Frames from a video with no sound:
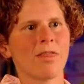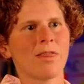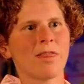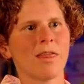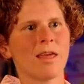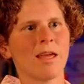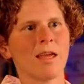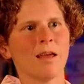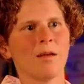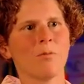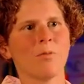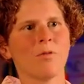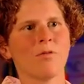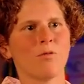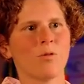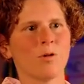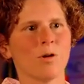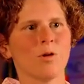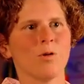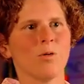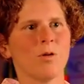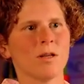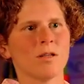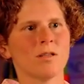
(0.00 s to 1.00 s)
thing before
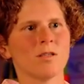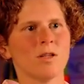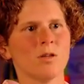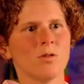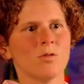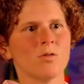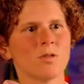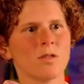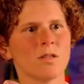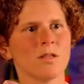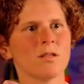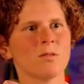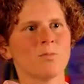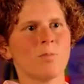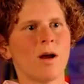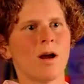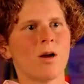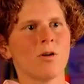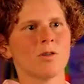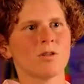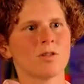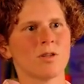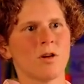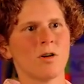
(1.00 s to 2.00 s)
you get to use this
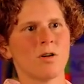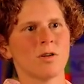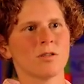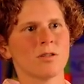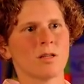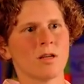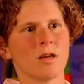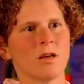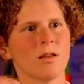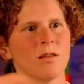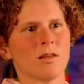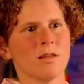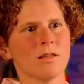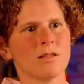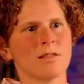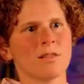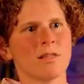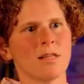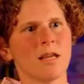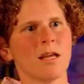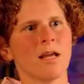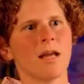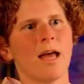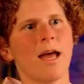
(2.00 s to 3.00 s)
power saw to cut this
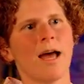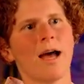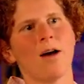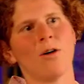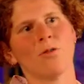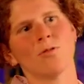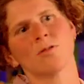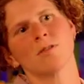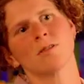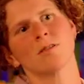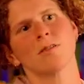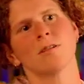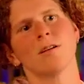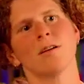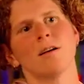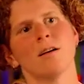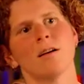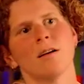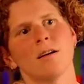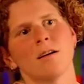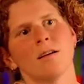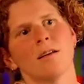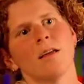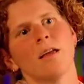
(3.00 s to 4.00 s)
thing out.
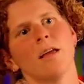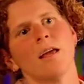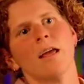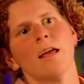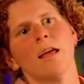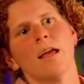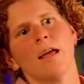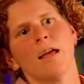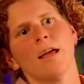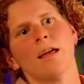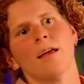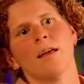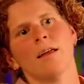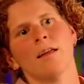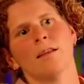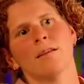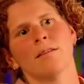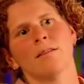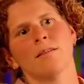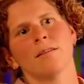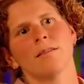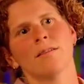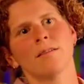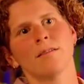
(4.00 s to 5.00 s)

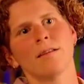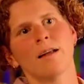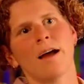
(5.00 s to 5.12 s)
And